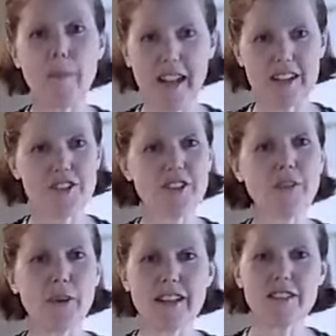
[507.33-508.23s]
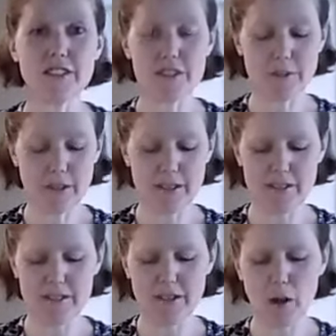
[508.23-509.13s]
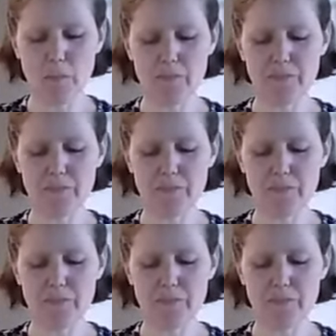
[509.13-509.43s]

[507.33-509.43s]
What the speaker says: actually going to do it. So